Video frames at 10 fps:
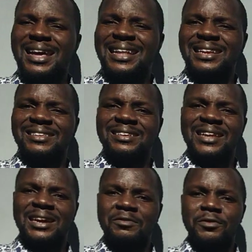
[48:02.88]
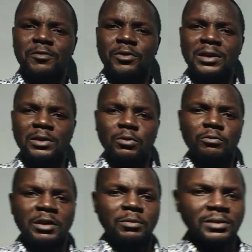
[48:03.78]
Anything that involves coordinate
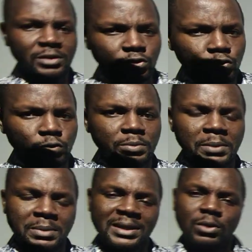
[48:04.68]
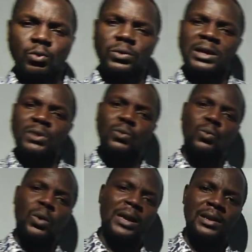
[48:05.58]
covalent bonding, you remember that only
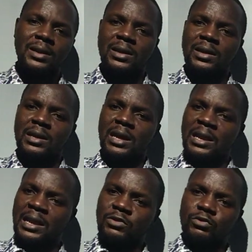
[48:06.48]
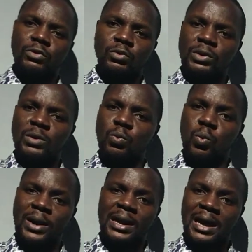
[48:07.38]
one electron, only
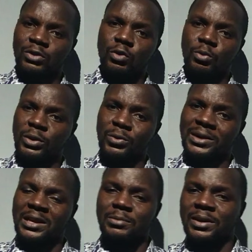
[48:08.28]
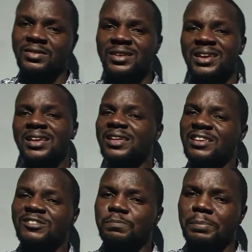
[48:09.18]
one atom, only one element
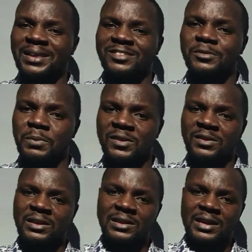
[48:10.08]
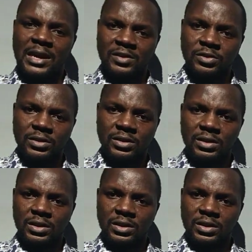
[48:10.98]
is participating in the reaction.